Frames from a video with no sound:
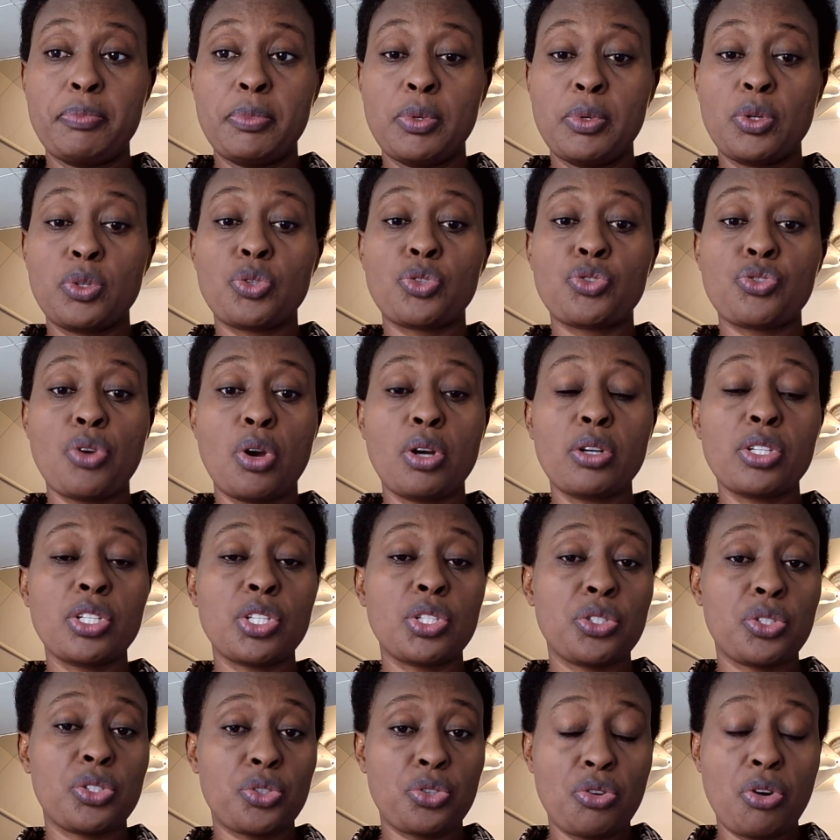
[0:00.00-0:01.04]

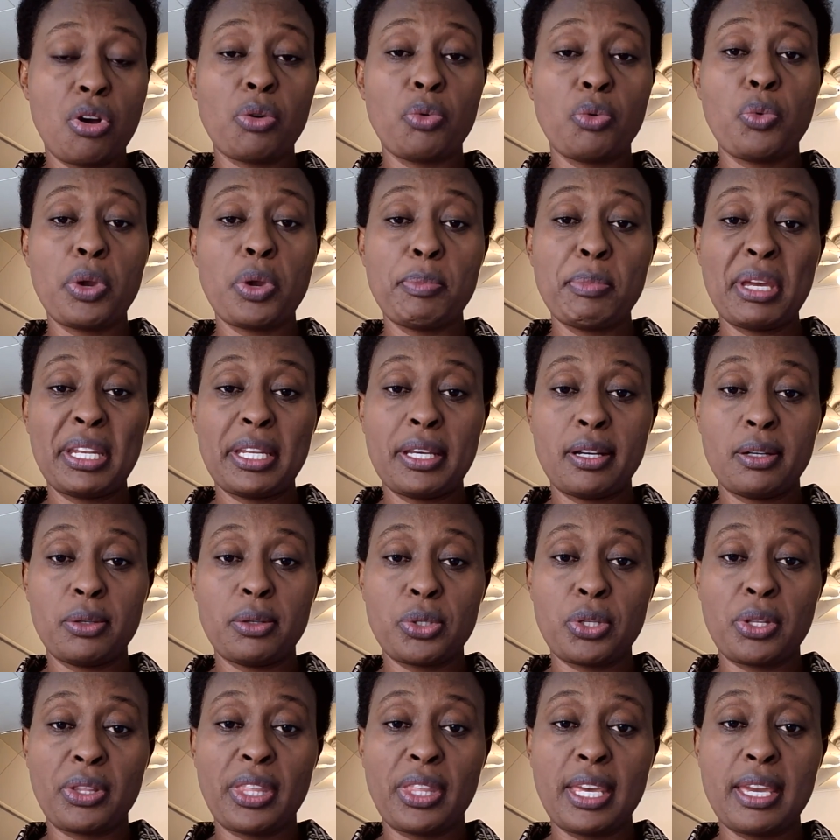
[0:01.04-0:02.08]
strong women
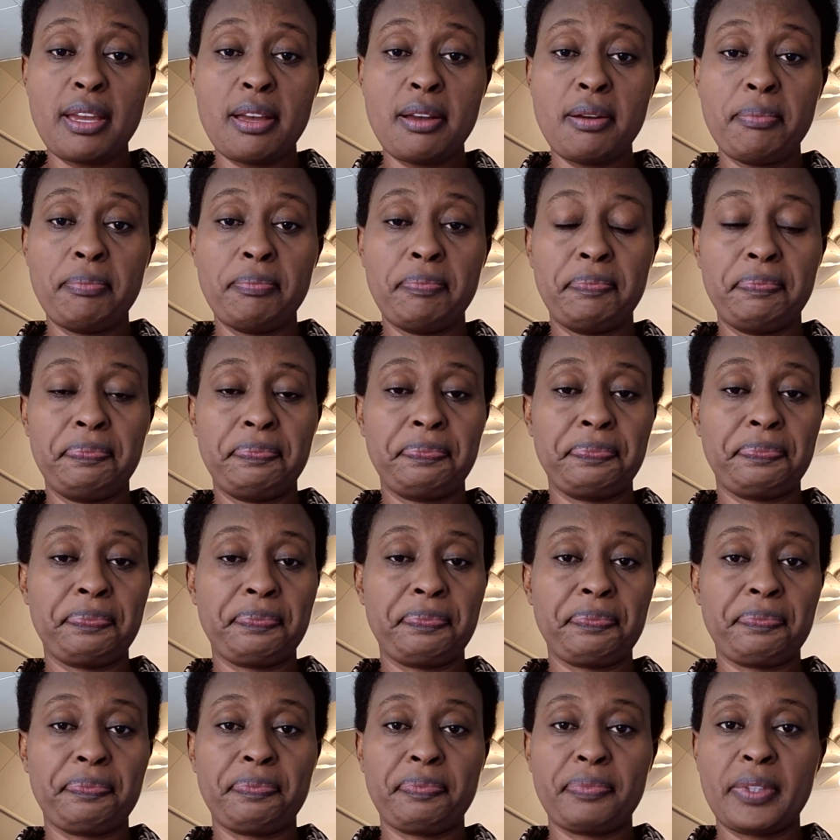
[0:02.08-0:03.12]
out there,
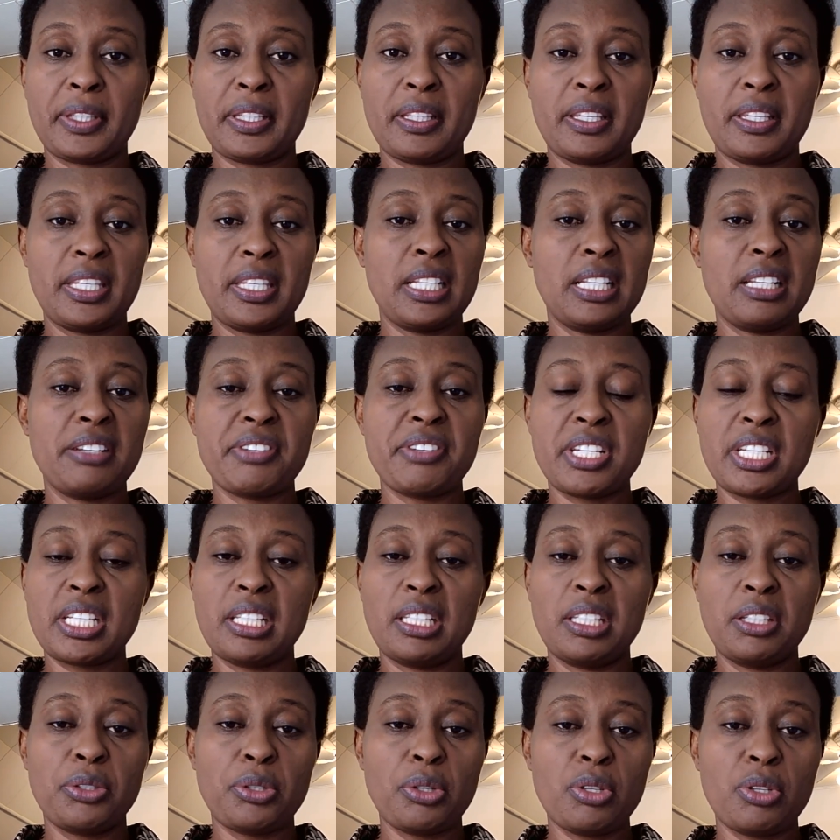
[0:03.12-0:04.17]
Hillary
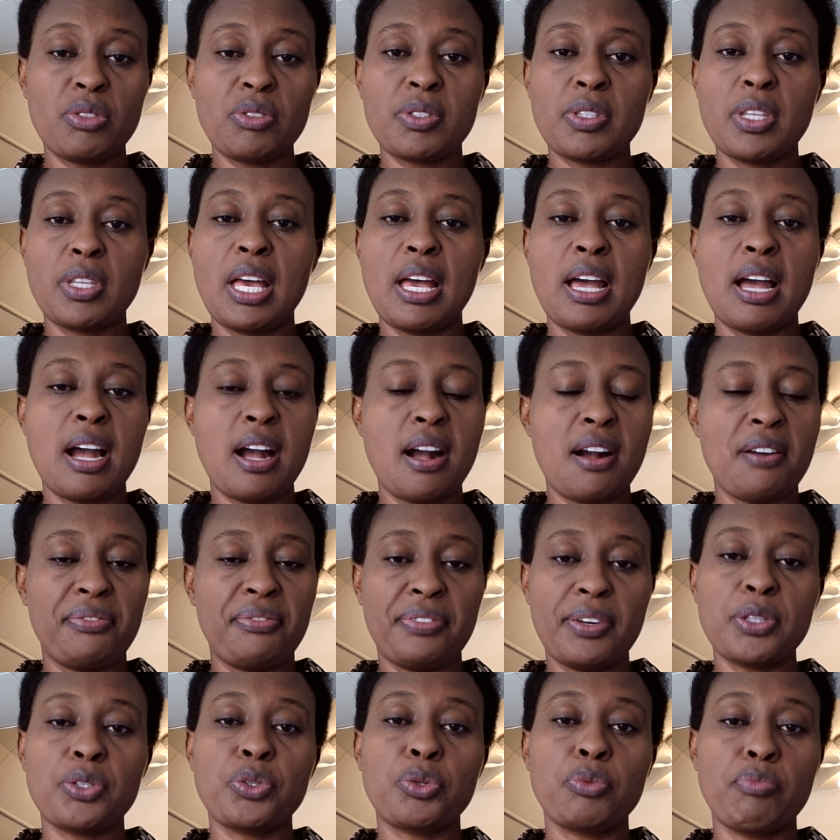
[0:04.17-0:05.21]
Clinton's, are
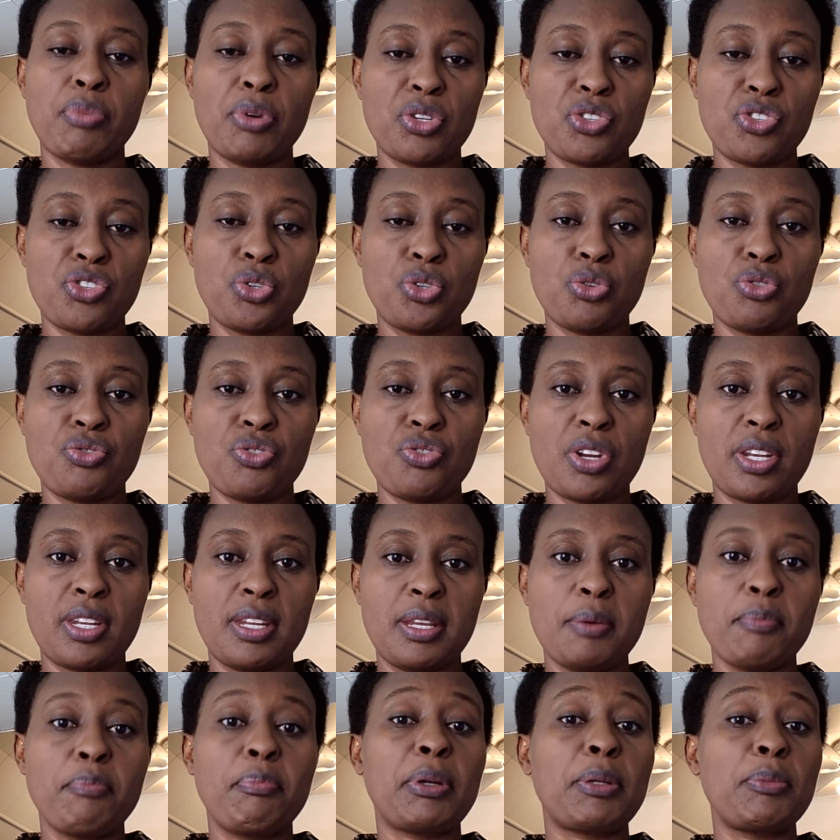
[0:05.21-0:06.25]
firstborn children.
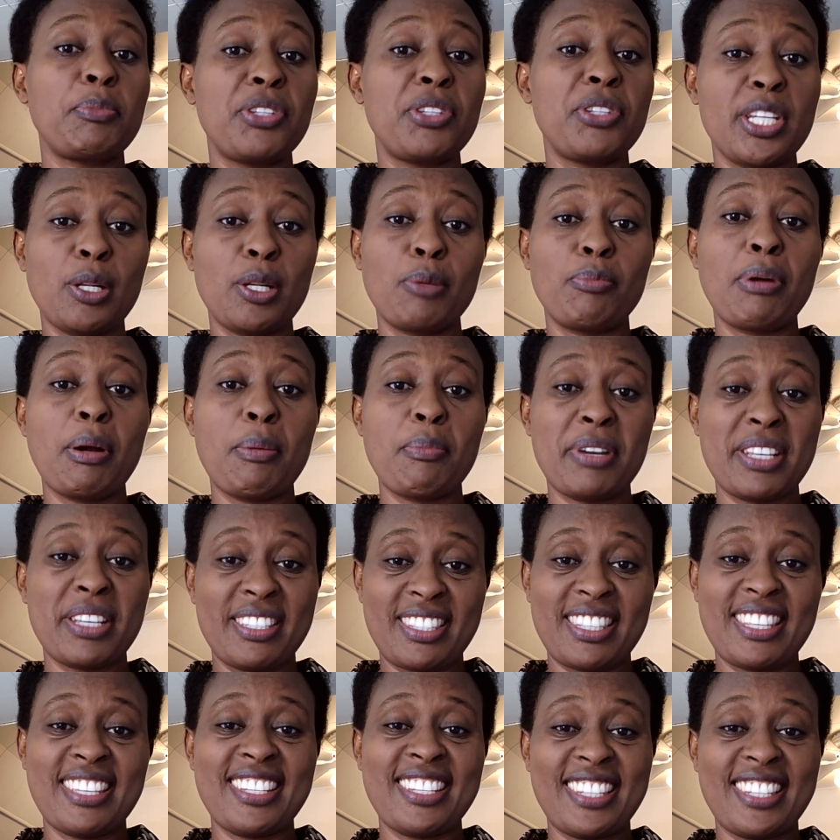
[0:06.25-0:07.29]
But Michelle Obama is
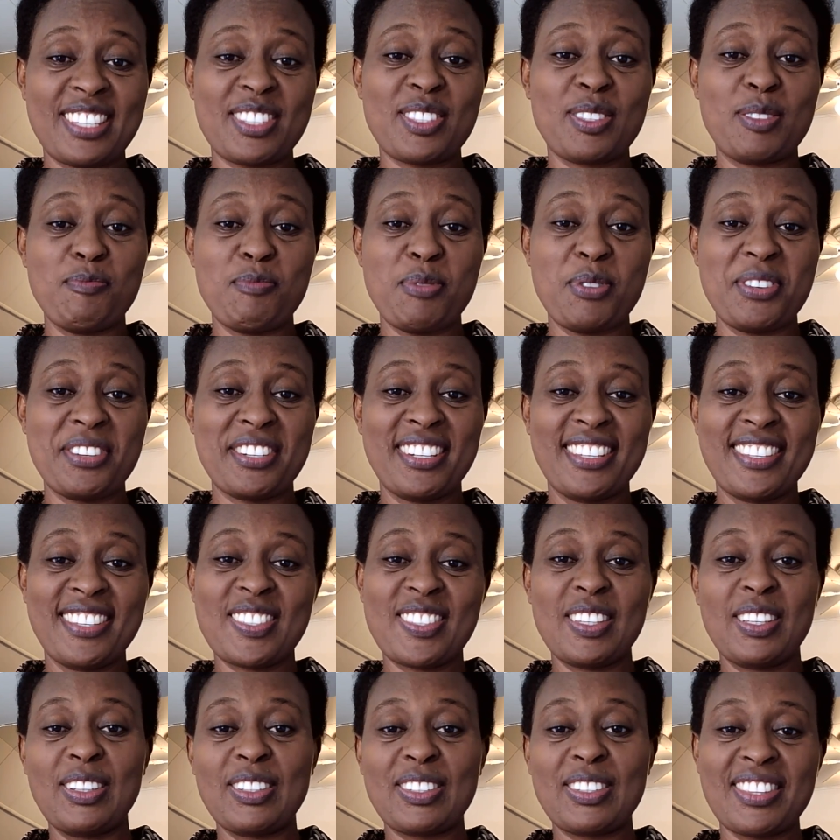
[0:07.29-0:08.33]
a lastborn.
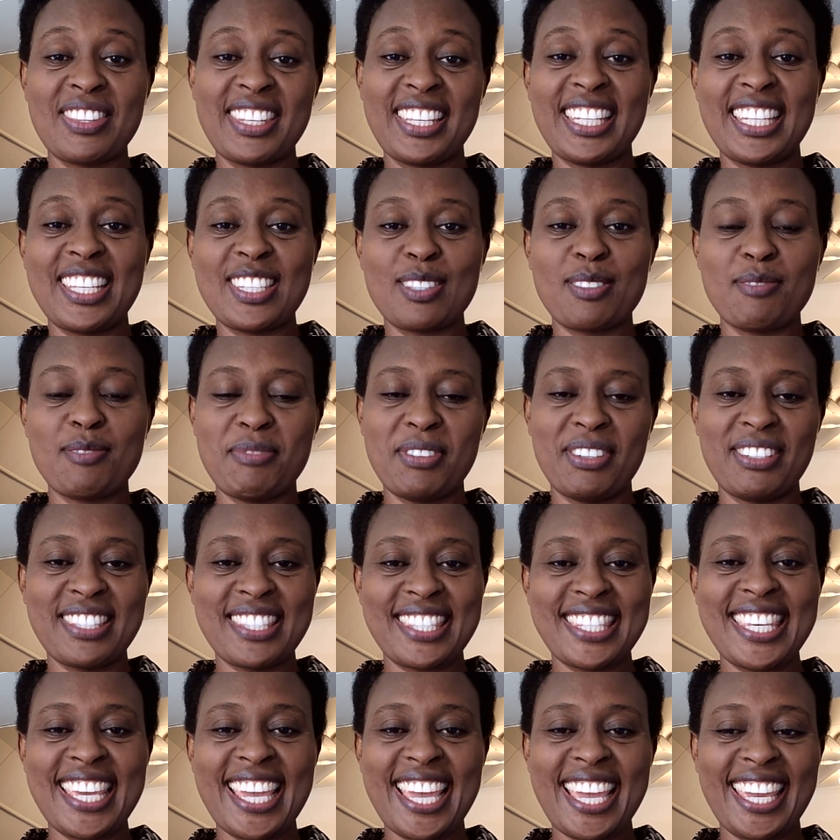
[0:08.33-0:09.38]
So to the lastborns,
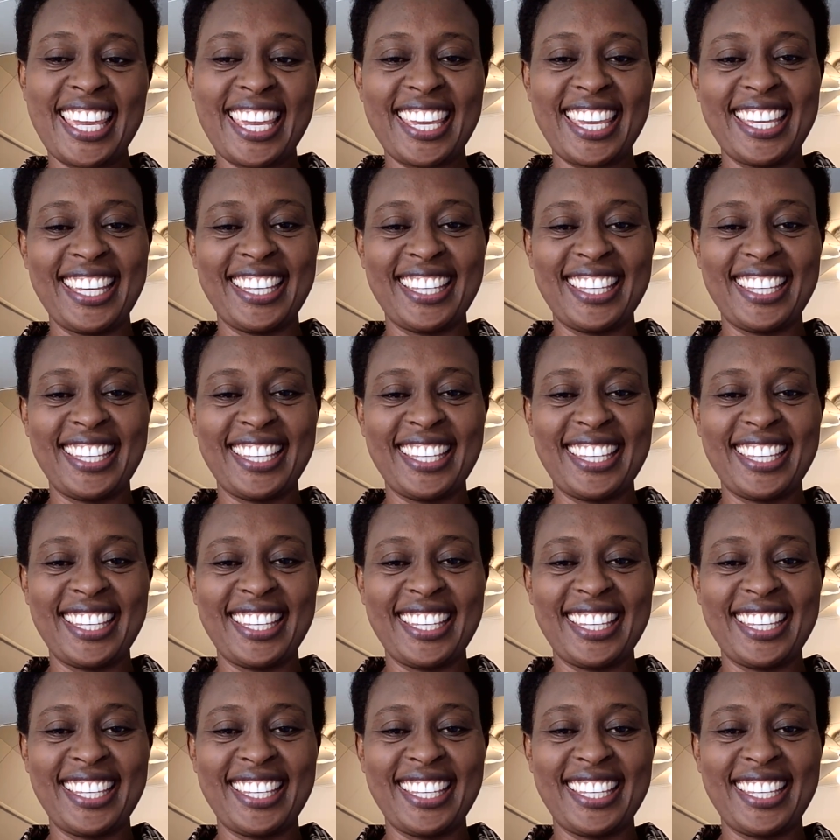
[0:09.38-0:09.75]
yay!